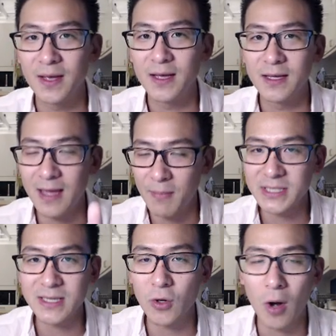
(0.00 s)
That might
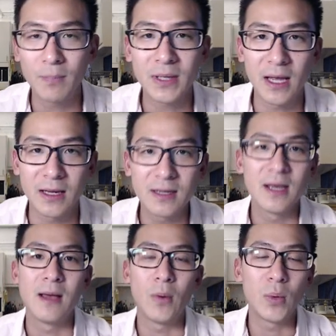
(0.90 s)
sound complicated,
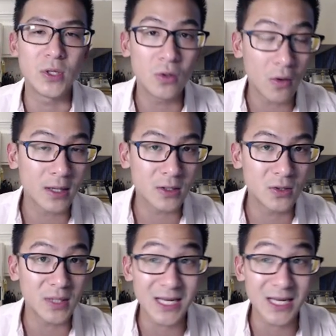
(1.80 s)
but when you know how to do it,